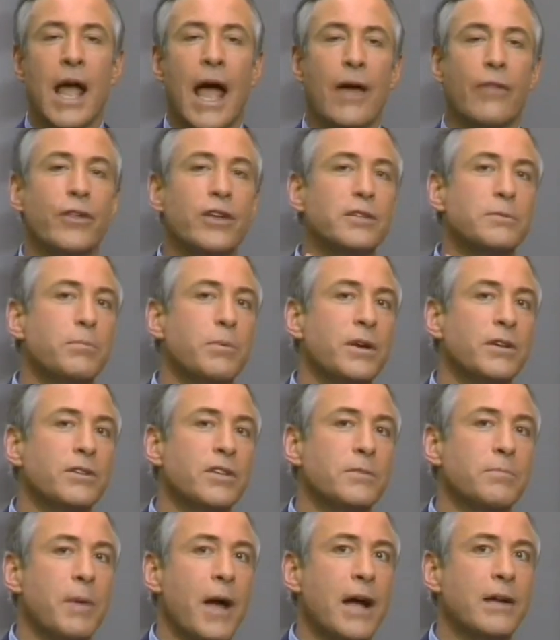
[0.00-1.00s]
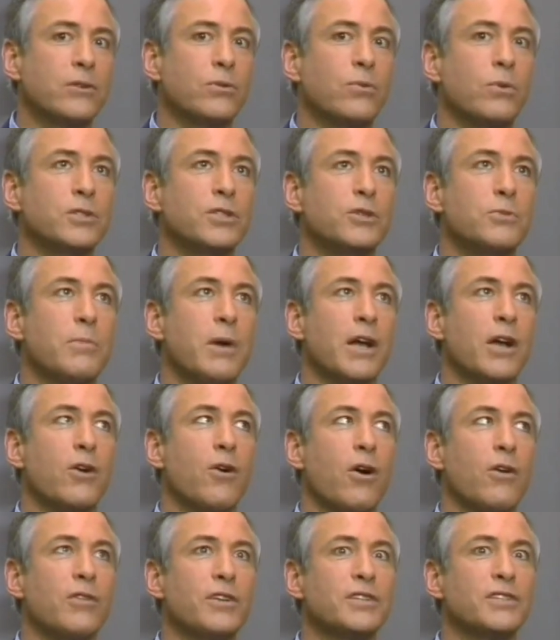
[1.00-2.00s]
And this brings us back to what you might
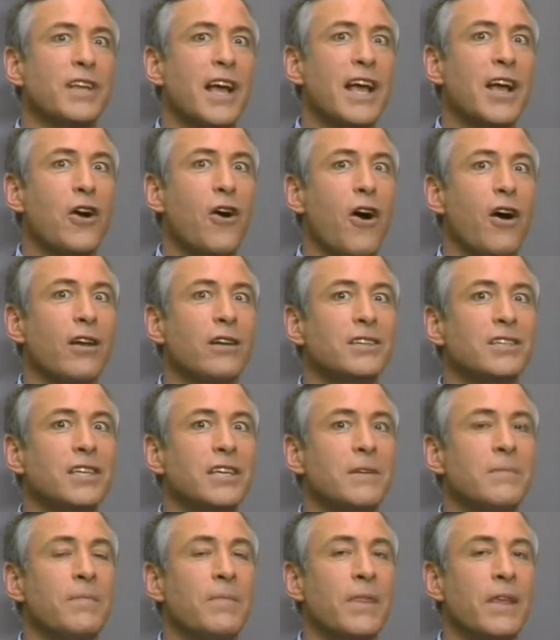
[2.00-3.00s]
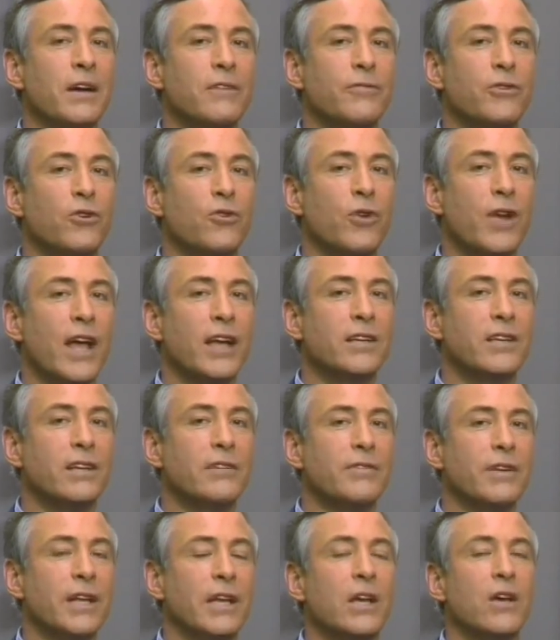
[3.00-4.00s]
call the psychology of
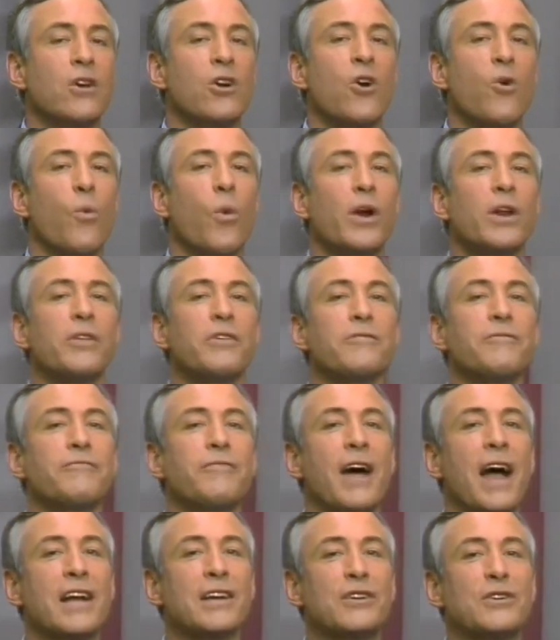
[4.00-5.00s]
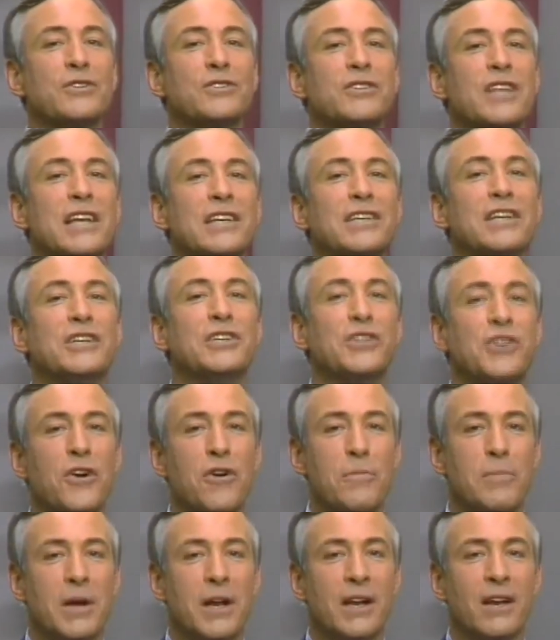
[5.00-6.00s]
creativity. What are the factors that
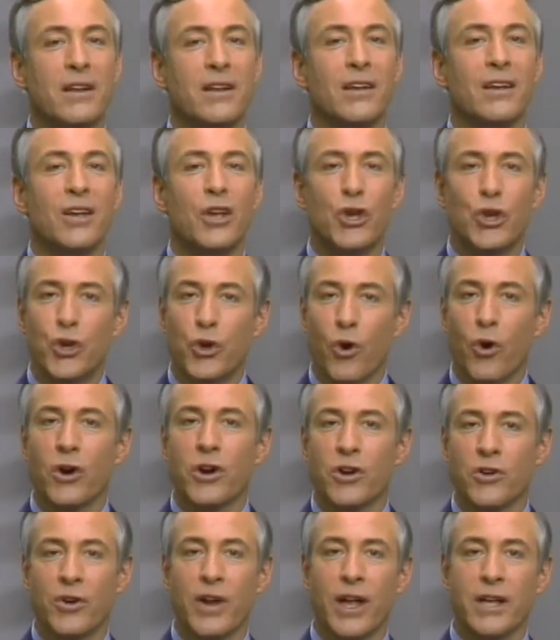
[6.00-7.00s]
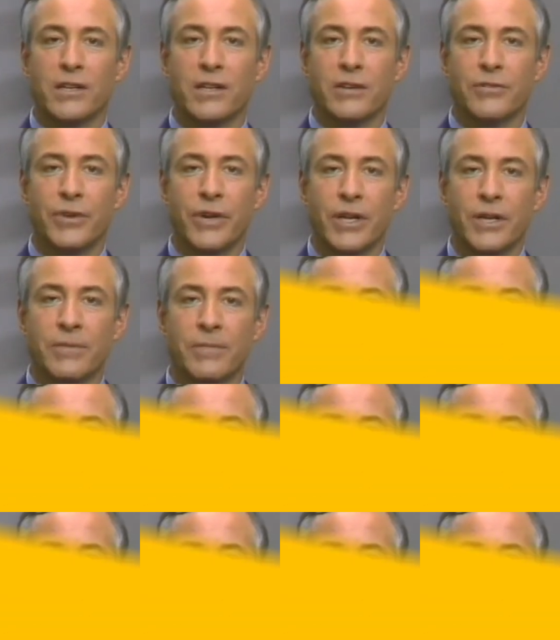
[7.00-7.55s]
determine your creativity?